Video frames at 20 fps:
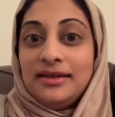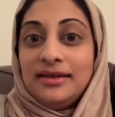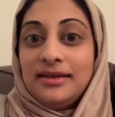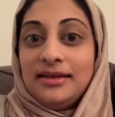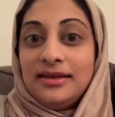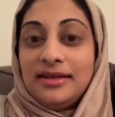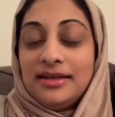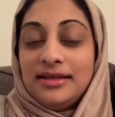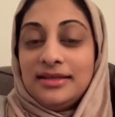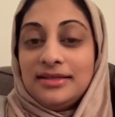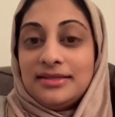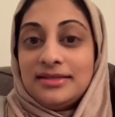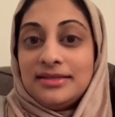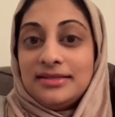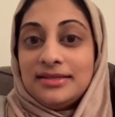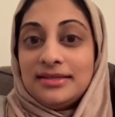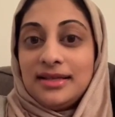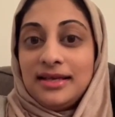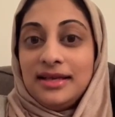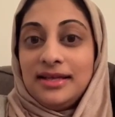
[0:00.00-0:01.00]

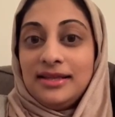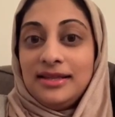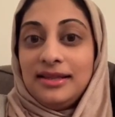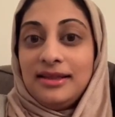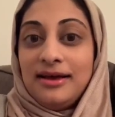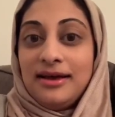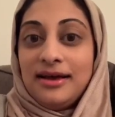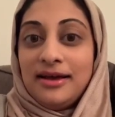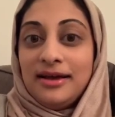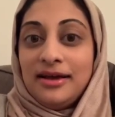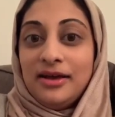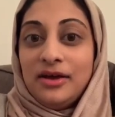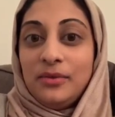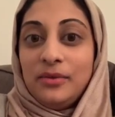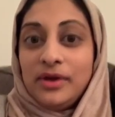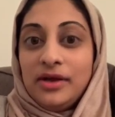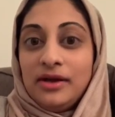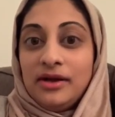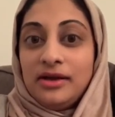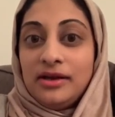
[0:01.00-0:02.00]
it's a lot
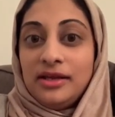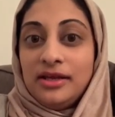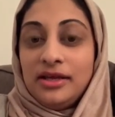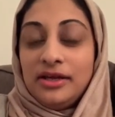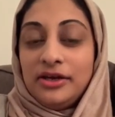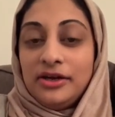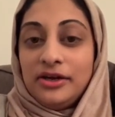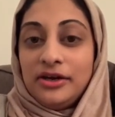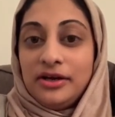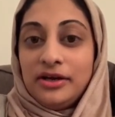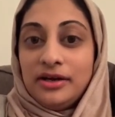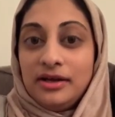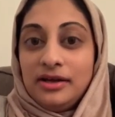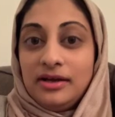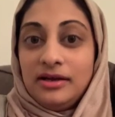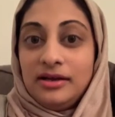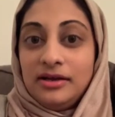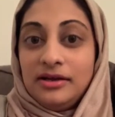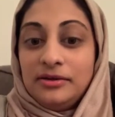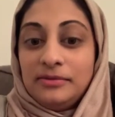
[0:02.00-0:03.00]
going on here.
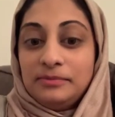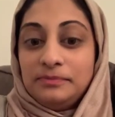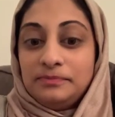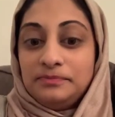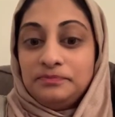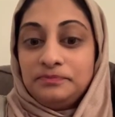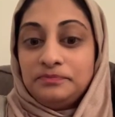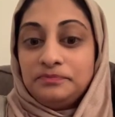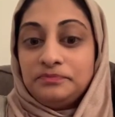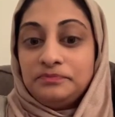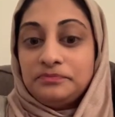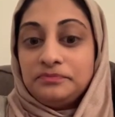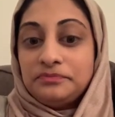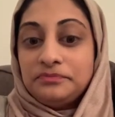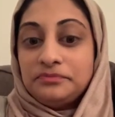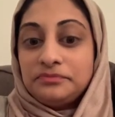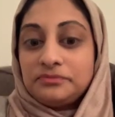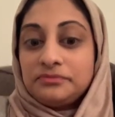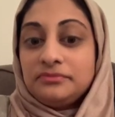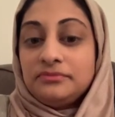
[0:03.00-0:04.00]

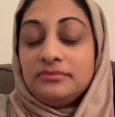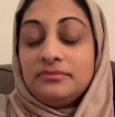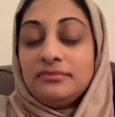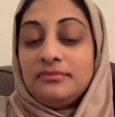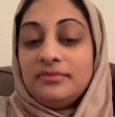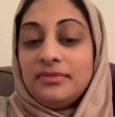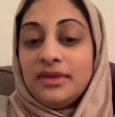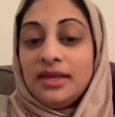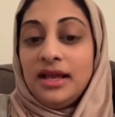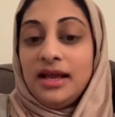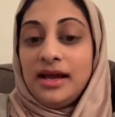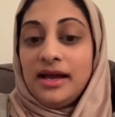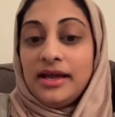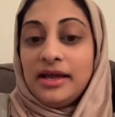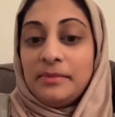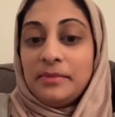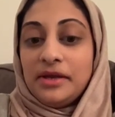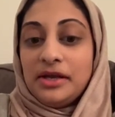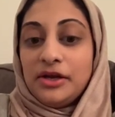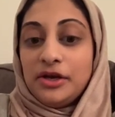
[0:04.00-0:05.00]
I
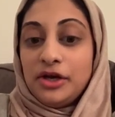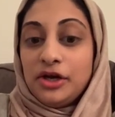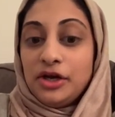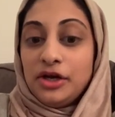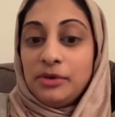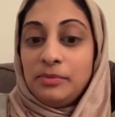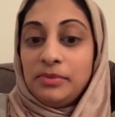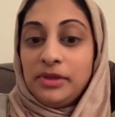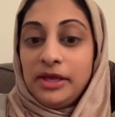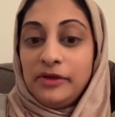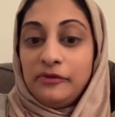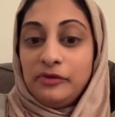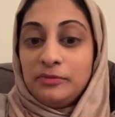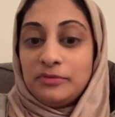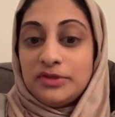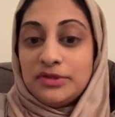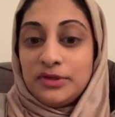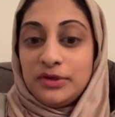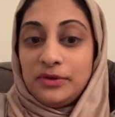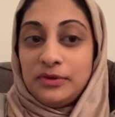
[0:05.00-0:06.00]
am in her playroom,
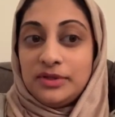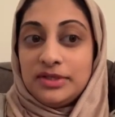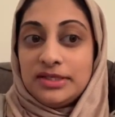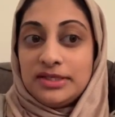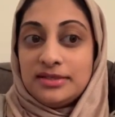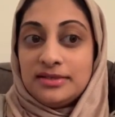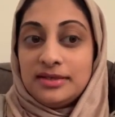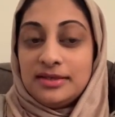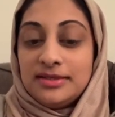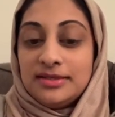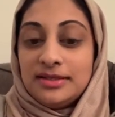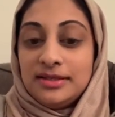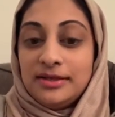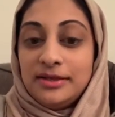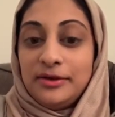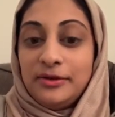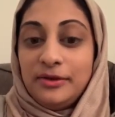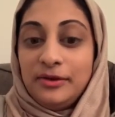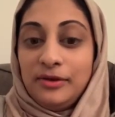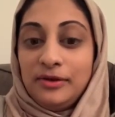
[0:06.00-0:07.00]
so it's a
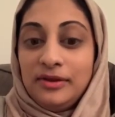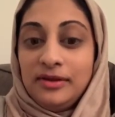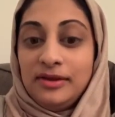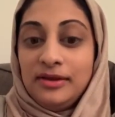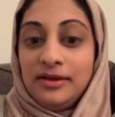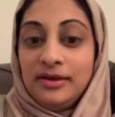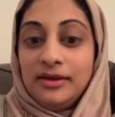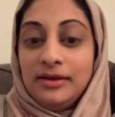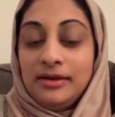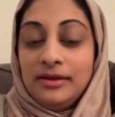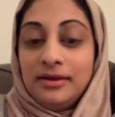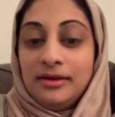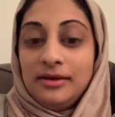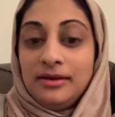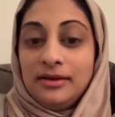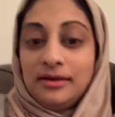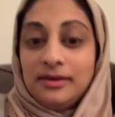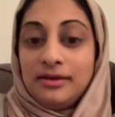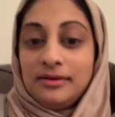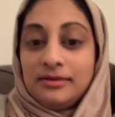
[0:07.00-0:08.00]
little
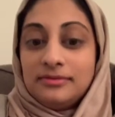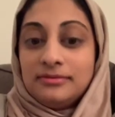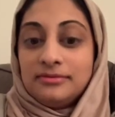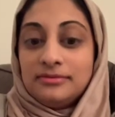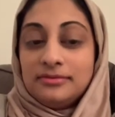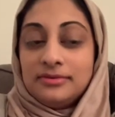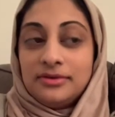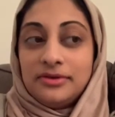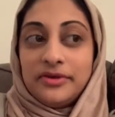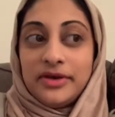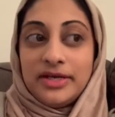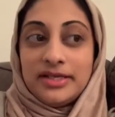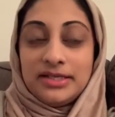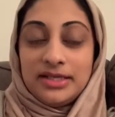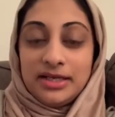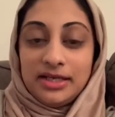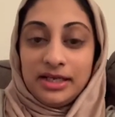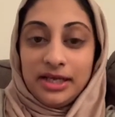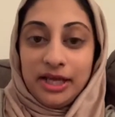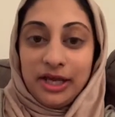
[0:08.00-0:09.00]
crazy
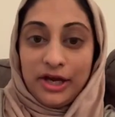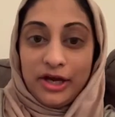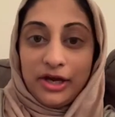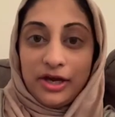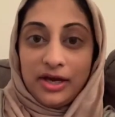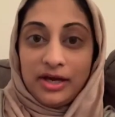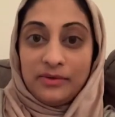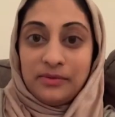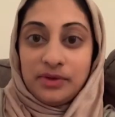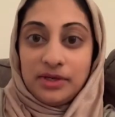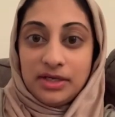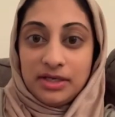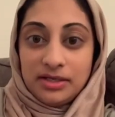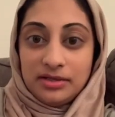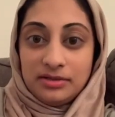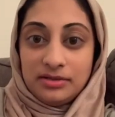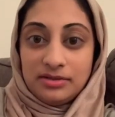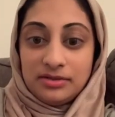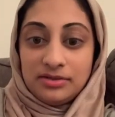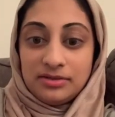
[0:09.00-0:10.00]
in here. I want
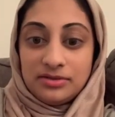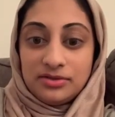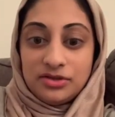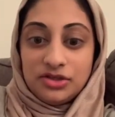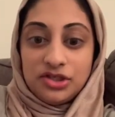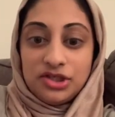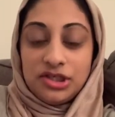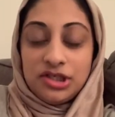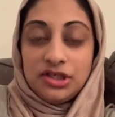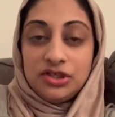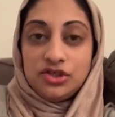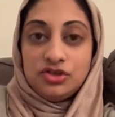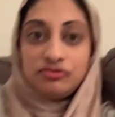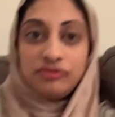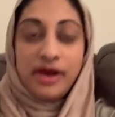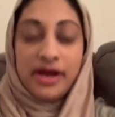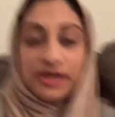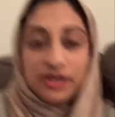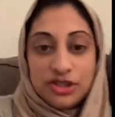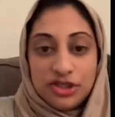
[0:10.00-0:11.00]
to
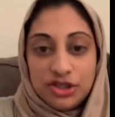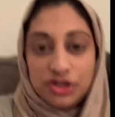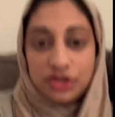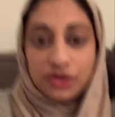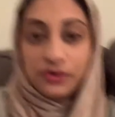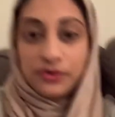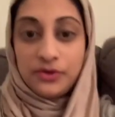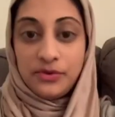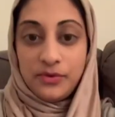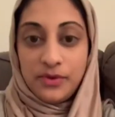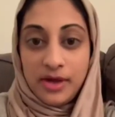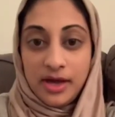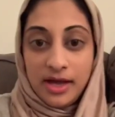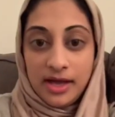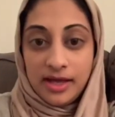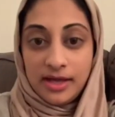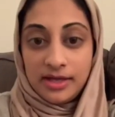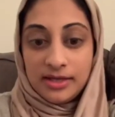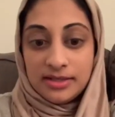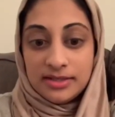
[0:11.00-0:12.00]
try to show you
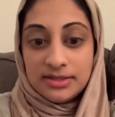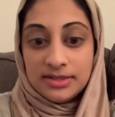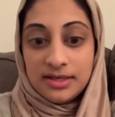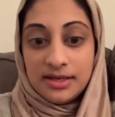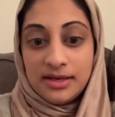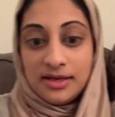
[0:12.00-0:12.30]
guys